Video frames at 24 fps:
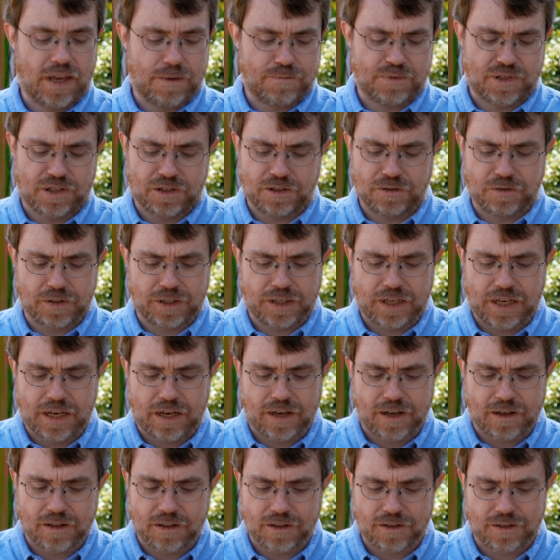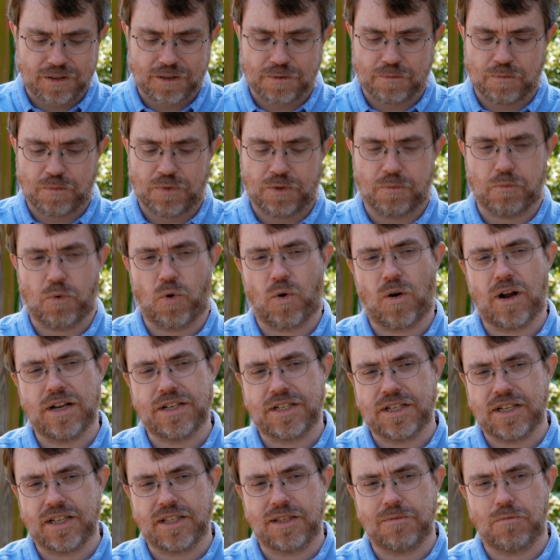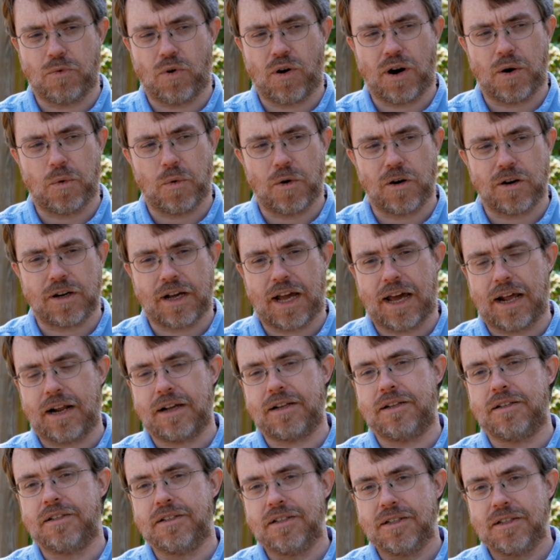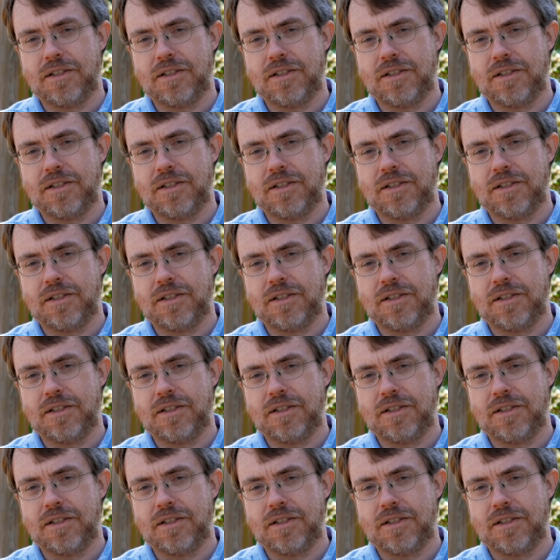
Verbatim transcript: Absolutely, yeah. The more I dig, the more I work at it,